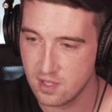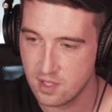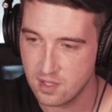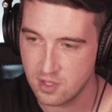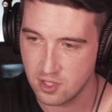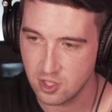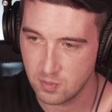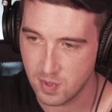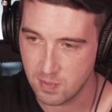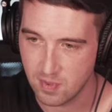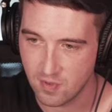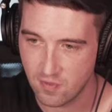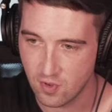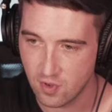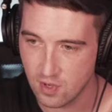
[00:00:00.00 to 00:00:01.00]
a little bit
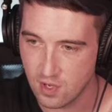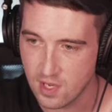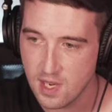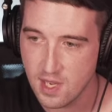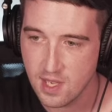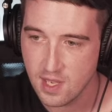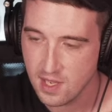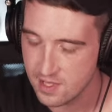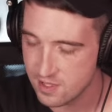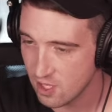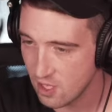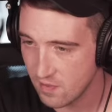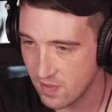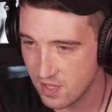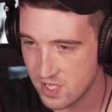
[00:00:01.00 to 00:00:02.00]
before. It's
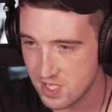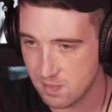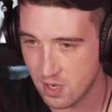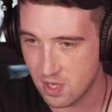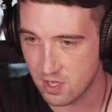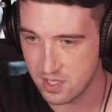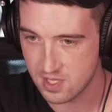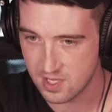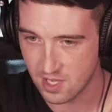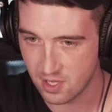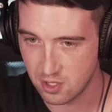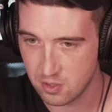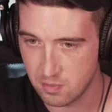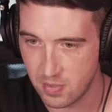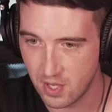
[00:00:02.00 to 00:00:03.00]
all very small and
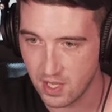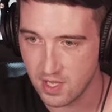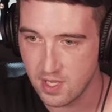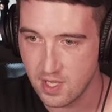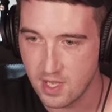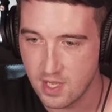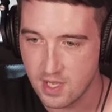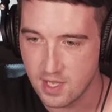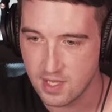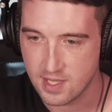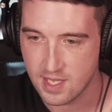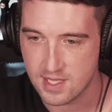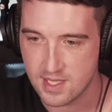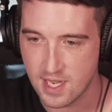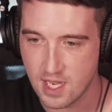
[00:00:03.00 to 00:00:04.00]
subtle, but
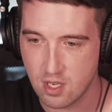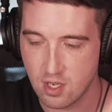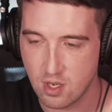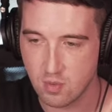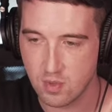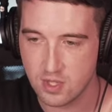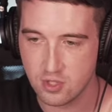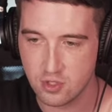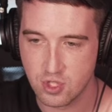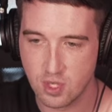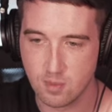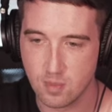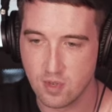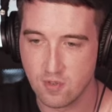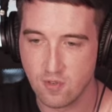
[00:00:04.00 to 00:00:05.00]
that's how a real
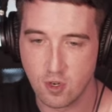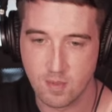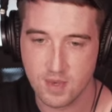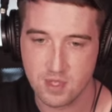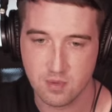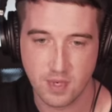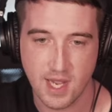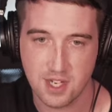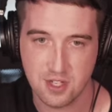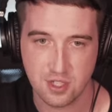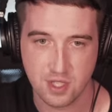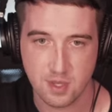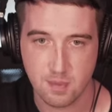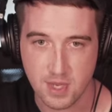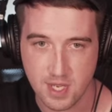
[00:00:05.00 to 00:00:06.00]
drum performance would
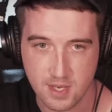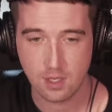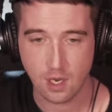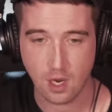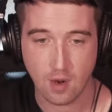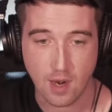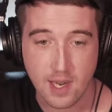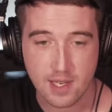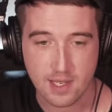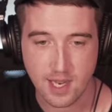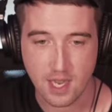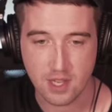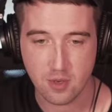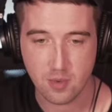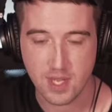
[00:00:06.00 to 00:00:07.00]
actually be. All right,
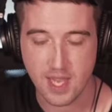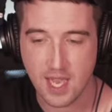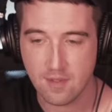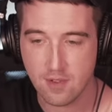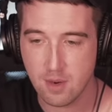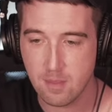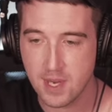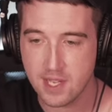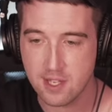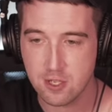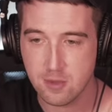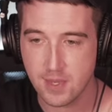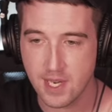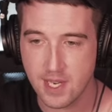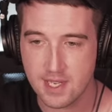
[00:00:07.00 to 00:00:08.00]
now that we have our MIDI
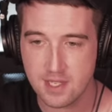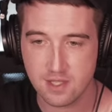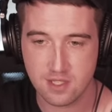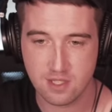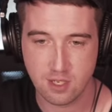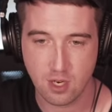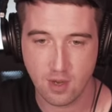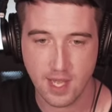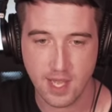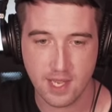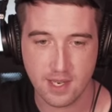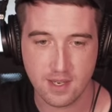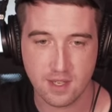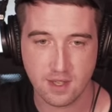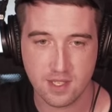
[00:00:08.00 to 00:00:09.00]
humanized, let's go
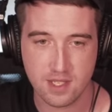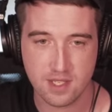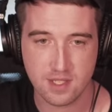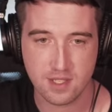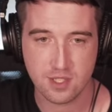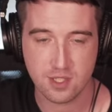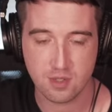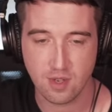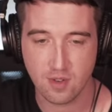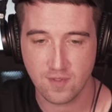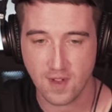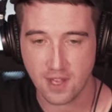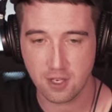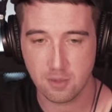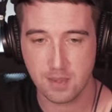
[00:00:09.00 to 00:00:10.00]
ahead and listen to a
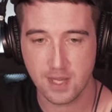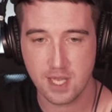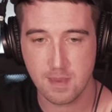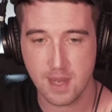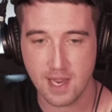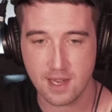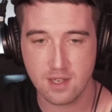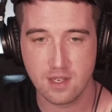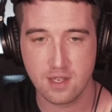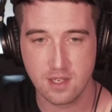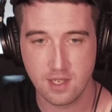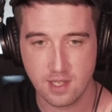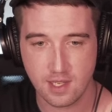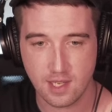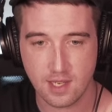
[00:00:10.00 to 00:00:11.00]
final playback
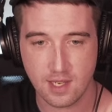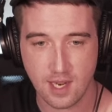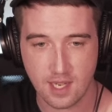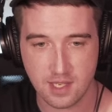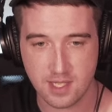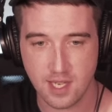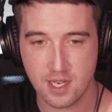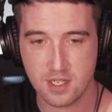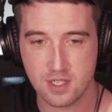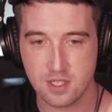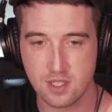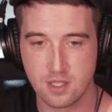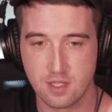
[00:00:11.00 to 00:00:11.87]
in context.